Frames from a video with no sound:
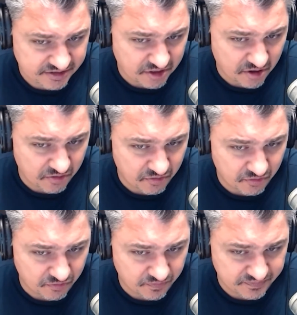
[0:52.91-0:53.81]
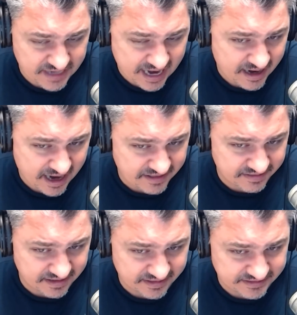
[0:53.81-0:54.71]
So, yeah, I
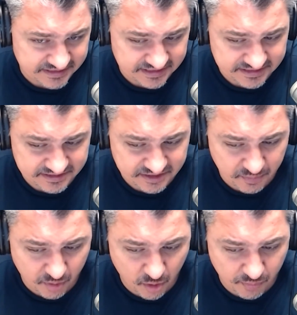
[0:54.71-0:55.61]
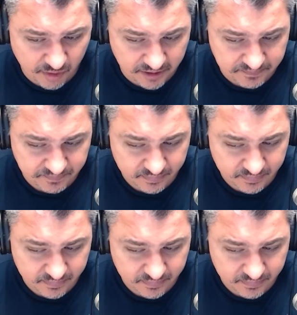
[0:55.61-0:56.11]
think this is appropriate.